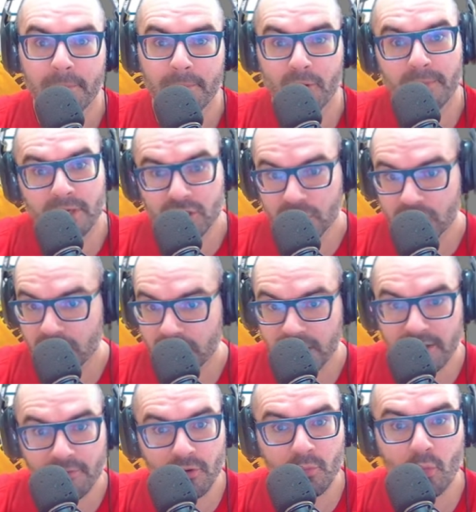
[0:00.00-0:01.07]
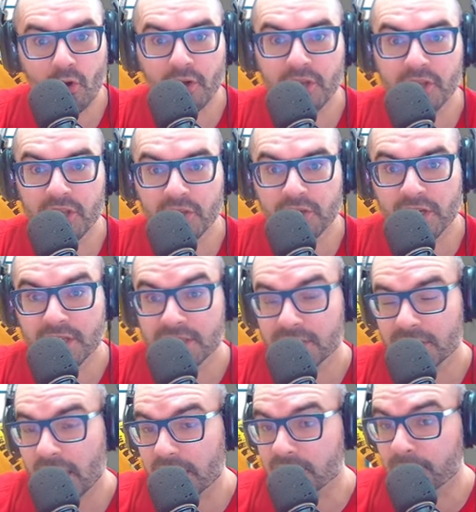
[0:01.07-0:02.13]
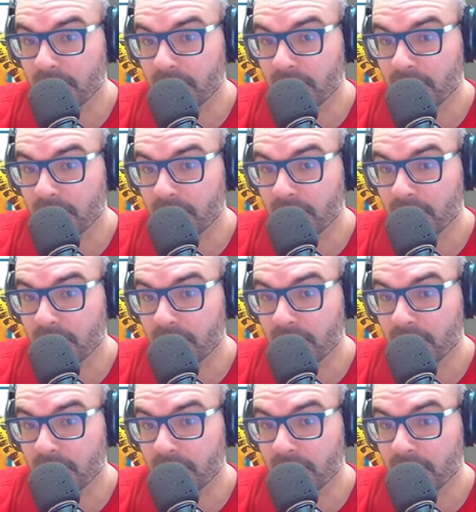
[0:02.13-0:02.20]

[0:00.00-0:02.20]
permission to live and work in the United States,